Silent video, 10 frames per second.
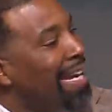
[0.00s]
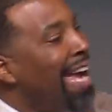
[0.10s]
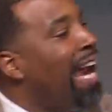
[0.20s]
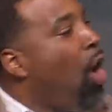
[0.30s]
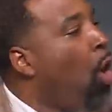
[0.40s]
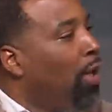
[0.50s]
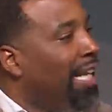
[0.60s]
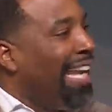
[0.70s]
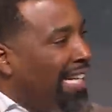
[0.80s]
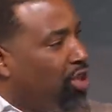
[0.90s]
not only
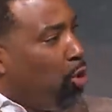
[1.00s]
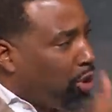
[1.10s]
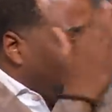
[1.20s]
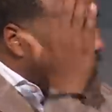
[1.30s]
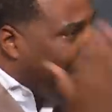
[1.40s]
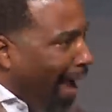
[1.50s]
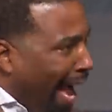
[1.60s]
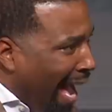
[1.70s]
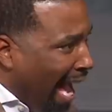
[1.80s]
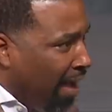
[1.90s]
did you
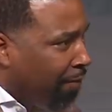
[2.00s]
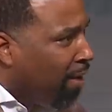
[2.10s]
survive,